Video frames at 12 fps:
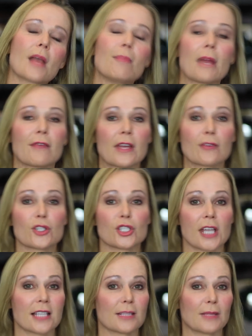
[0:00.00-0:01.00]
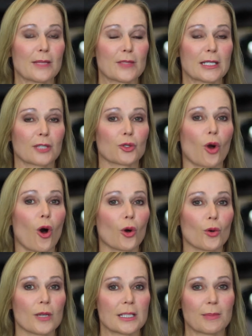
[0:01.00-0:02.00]
My favorite shades of lipsticks are
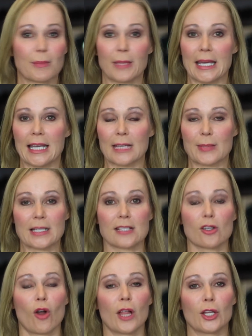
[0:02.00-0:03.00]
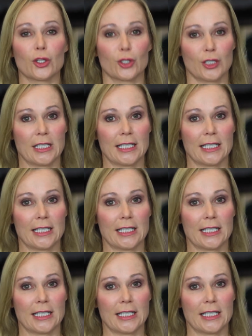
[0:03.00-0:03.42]
all going to be pink because it's all I look good